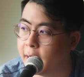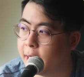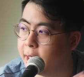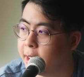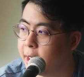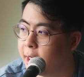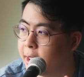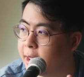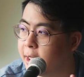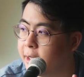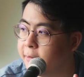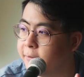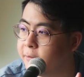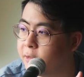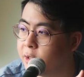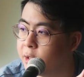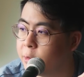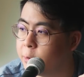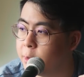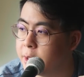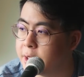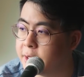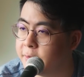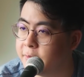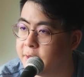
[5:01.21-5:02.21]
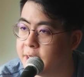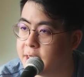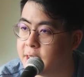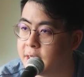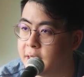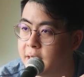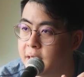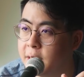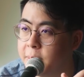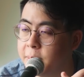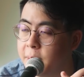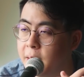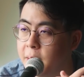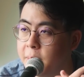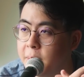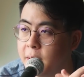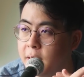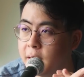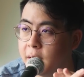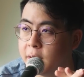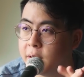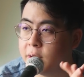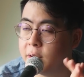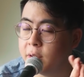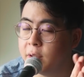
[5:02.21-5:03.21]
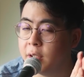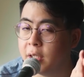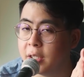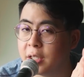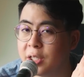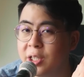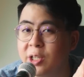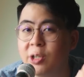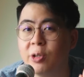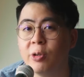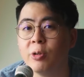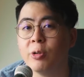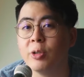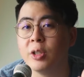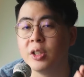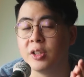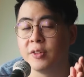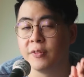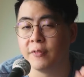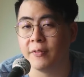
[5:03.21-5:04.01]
and I think for the rest of this year, maybe until a cure is